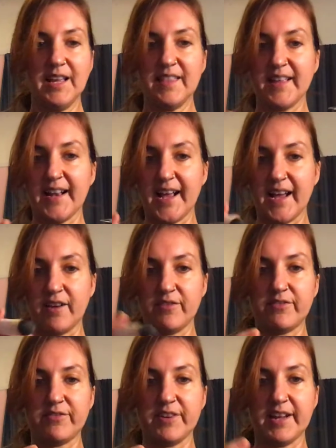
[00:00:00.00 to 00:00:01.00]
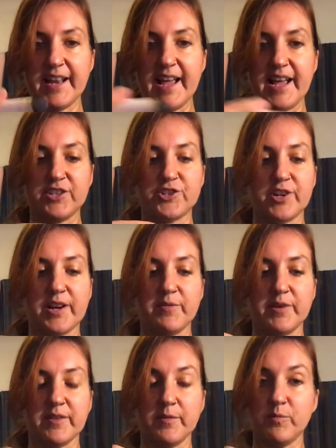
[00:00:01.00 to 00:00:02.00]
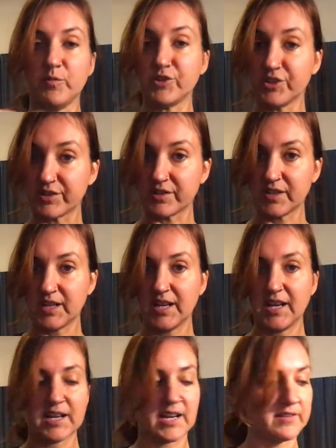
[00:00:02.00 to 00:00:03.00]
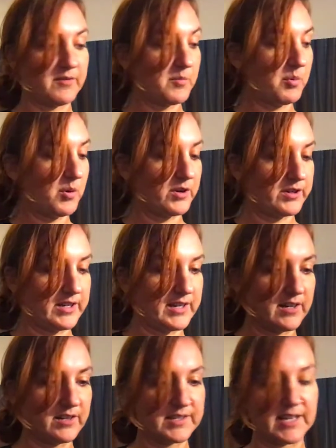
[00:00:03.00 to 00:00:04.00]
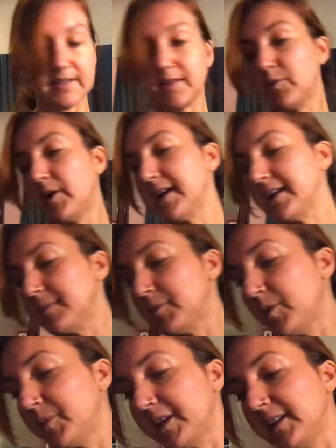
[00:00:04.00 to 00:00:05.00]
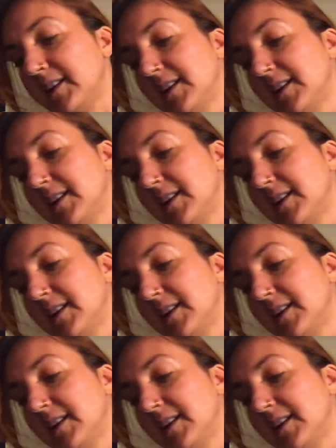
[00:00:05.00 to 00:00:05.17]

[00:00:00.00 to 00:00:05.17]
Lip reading: that have an ashtray with them, which is kind of important, and I'll tell you why in a moment.